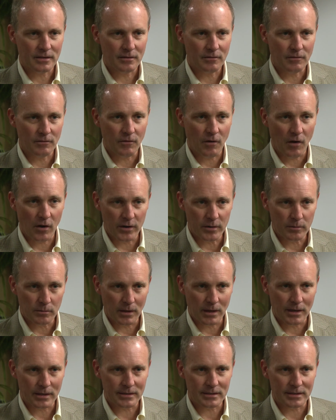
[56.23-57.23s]
volume
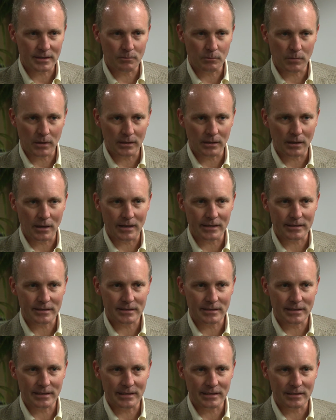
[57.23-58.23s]
loss and blood loss
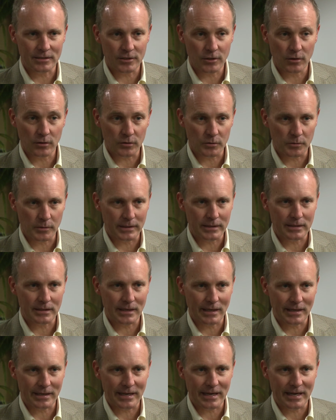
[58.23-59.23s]
in children with
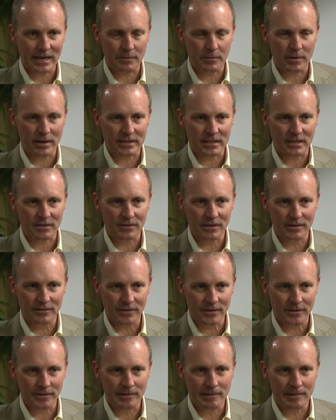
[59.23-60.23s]
dengue hemorrhagic fever.